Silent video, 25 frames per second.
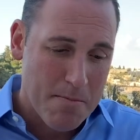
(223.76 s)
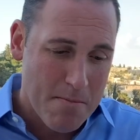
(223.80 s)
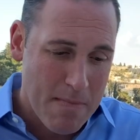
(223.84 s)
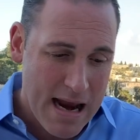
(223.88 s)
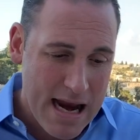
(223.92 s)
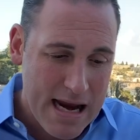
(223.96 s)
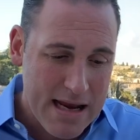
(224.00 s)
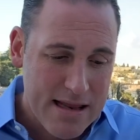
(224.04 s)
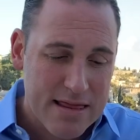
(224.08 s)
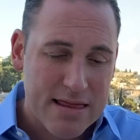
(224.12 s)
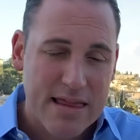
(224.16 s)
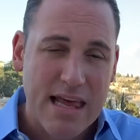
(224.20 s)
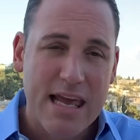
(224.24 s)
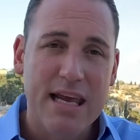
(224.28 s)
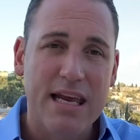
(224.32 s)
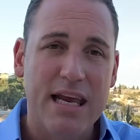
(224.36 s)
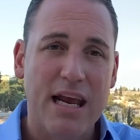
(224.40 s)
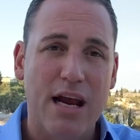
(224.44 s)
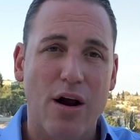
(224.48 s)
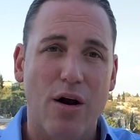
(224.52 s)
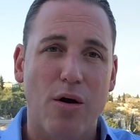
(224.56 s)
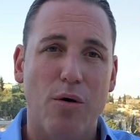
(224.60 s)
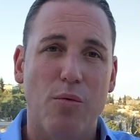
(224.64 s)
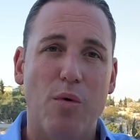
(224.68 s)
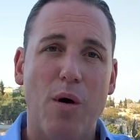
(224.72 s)
the main thing
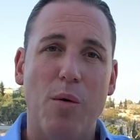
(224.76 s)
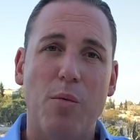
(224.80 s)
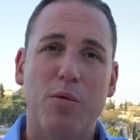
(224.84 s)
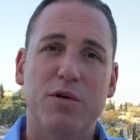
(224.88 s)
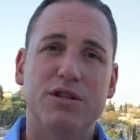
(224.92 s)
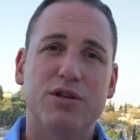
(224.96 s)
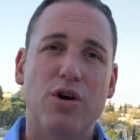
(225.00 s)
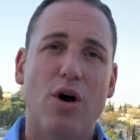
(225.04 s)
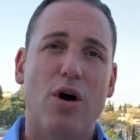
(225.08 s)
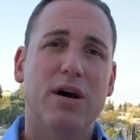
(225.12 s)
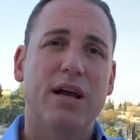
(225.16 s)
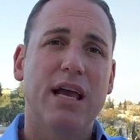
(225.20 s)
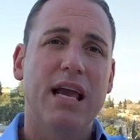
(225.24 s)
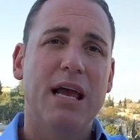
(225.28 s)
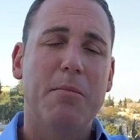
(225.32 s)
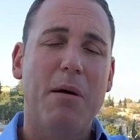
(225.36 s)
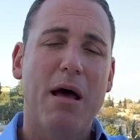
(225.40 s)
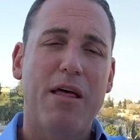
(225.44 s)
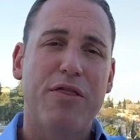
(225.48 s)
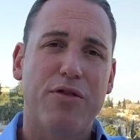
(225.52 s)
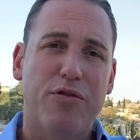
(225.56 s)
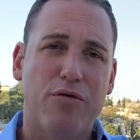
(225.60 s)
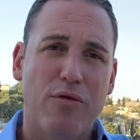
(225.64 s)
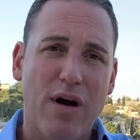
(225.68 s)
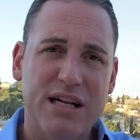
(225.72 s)
here, when we're talking
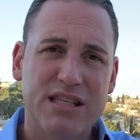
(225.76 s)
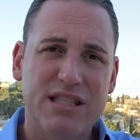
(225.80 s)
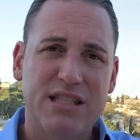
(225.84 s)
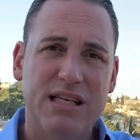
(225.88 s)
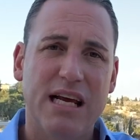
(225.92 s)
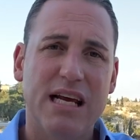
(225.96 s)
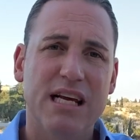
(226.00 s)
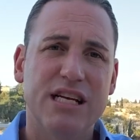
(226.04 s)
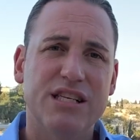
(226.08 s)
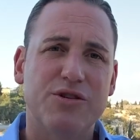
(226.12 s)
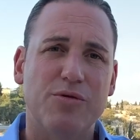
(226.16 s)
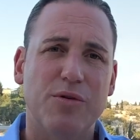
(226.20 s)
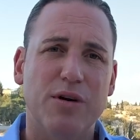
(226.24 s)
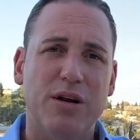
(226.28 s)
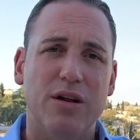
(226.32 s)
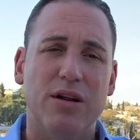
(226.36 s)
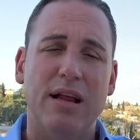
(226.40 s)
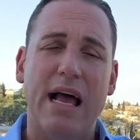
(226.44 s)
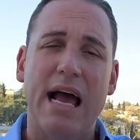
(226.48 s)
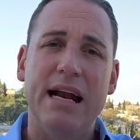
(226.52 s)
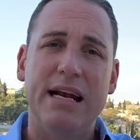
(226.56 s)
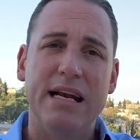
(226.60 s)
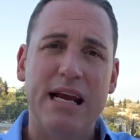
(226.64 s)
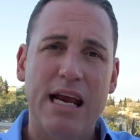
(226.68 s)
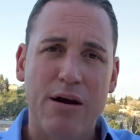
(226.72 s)
about threats to
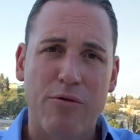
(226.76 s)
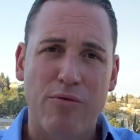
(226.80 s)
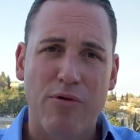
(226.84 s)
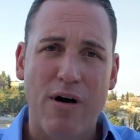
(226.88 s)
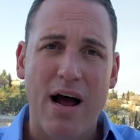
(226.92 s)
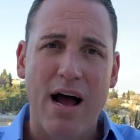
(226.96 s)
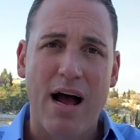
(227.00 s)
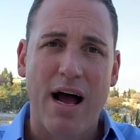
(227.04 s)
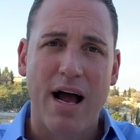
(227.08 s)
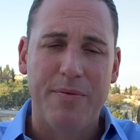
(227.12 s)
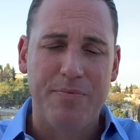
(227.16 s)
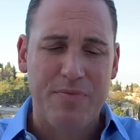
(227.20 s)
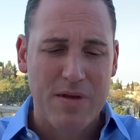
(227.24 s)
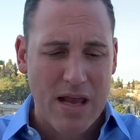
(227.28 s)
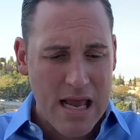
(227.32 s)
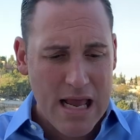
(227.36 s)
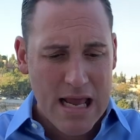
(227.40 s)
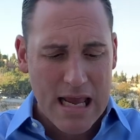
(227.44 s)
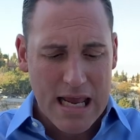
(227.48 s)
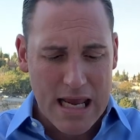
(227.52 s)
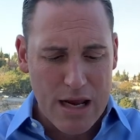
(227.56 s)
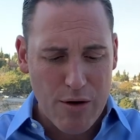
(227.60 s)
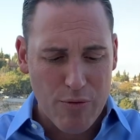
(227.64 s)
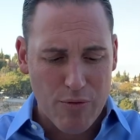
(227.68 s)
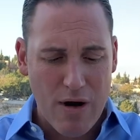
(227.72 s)
Israel and Iran,
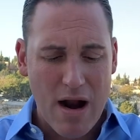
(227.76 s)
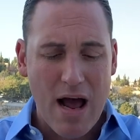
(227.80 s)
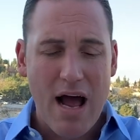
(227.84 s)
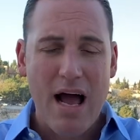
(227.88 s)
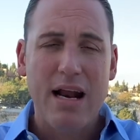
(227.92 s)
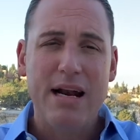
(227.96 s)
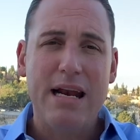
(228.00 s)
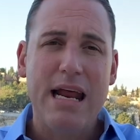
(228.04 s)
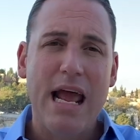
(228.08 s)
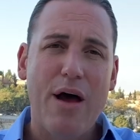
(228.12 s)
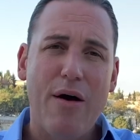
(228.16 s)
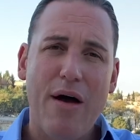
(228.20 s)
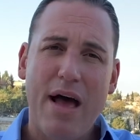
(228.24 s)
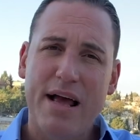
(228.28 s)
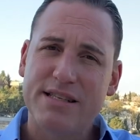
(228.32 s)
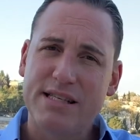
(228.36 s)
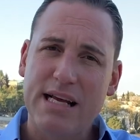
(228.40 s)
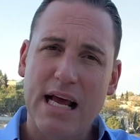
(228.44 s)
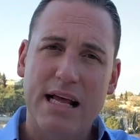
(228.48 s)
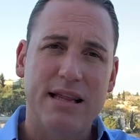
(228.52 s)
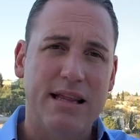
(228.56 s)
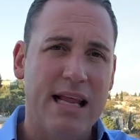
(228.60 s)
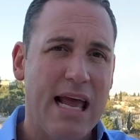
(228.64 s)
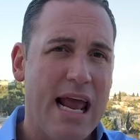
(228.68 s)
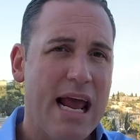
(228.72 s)
Iran now has
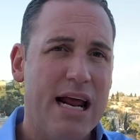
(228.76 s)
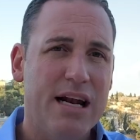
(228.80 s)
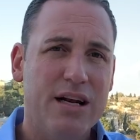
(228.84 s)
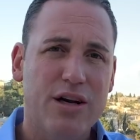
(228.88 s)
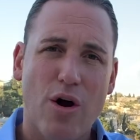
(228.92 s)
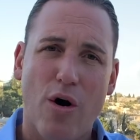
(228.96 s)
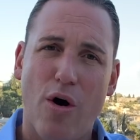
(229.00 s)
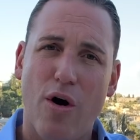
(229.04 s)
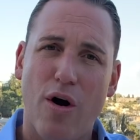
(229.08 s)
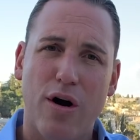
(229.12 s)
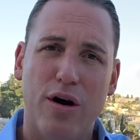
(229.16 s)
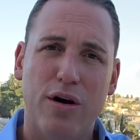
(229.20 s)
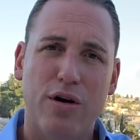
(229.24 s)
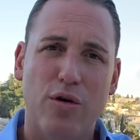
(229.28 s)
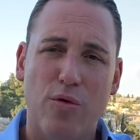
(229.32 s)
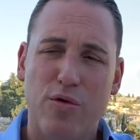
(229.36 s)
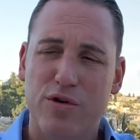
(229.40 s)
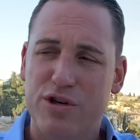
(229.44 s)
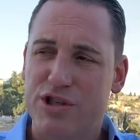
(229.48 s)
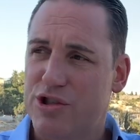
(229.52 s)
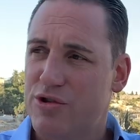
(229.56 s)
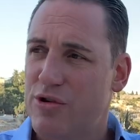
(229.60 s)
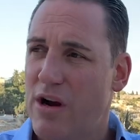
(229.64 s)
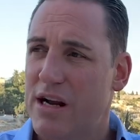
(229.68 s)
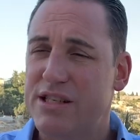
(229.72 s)
that land
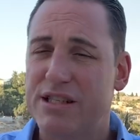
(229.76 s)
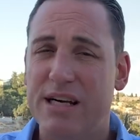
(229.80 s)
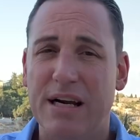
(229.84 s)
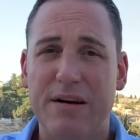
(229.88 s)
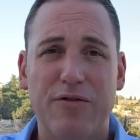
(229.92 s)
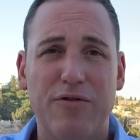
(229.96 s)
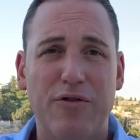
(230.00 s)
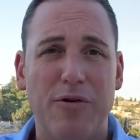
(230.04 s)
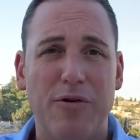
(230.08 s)
corridor stretching